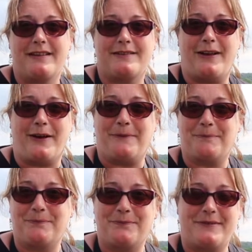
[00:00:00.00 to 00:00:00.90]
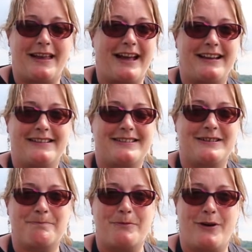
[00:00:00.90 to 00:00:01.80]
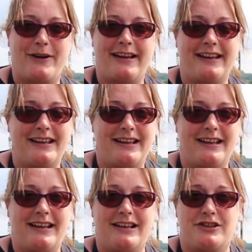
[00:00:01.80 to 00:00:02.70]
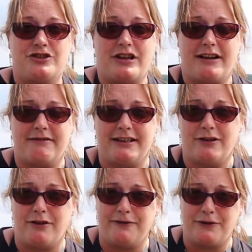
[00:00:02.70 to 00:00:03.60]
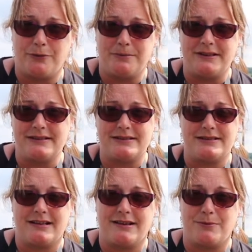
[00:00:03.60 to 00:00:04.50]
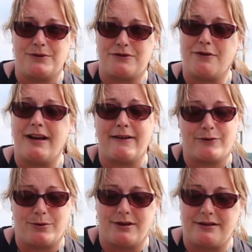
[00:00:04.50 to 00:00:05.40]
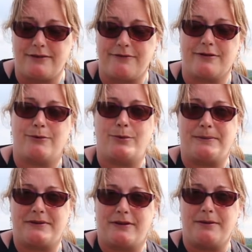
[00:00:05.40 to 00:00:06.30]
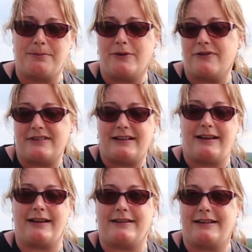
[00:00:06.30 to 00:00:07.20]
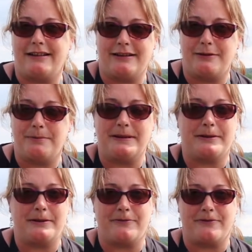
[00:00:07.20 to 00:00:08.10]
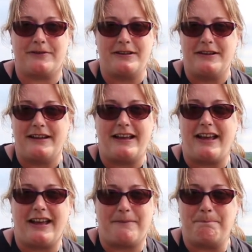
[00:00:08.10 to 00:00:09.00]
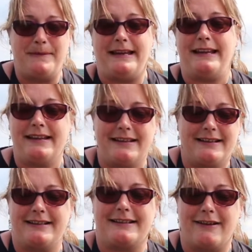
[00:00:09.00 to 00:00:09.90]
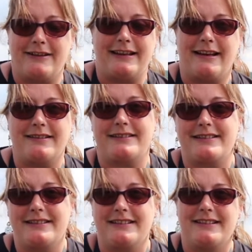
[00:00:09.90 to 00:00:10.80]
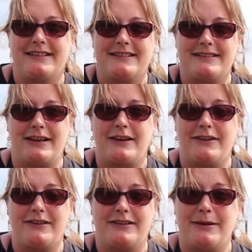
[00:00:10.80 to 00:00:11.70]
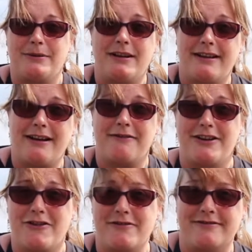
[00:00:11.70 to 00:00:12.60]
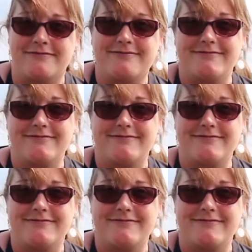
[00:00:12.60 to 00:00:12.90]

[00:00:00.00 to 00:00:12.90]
So that is my sharing of Thomas, which I have quoted from the website, but obviously added a little bit of me inside that. So now we're going to carry on.